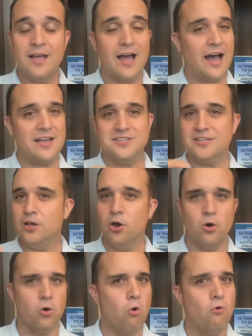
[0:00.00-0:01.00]
I see
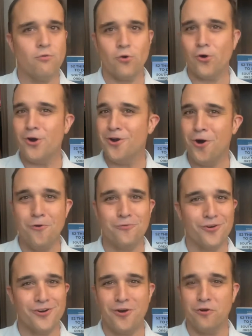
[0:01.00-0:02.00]
over and
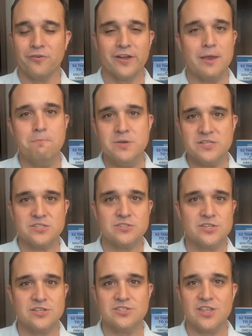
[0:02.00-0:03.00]
over and over again
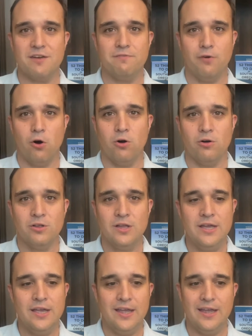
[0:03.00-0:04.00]
businesses that fall
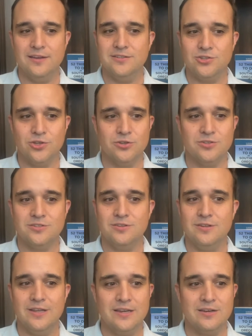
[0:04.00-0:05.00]
into
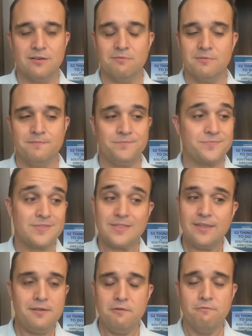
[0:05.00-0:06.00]
into
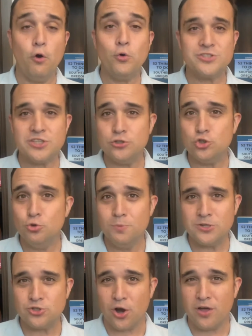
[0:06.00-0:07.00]
focusing too
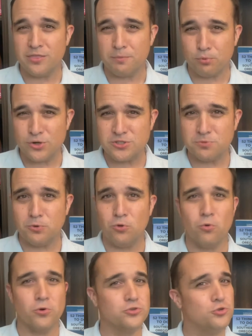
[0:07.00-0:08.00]
much on the principle
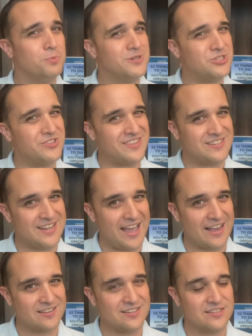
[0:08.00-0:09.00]
or too much in the
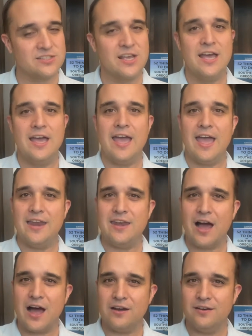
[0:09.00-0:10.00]
tactics and
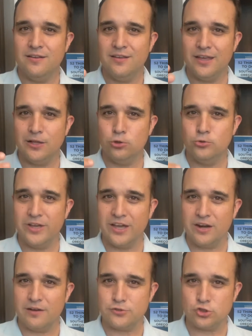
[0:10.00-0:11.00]
not including
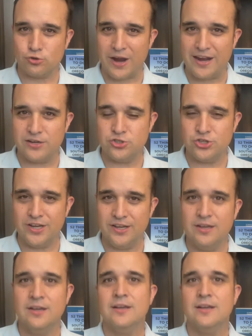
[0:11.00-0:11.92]
enough strategy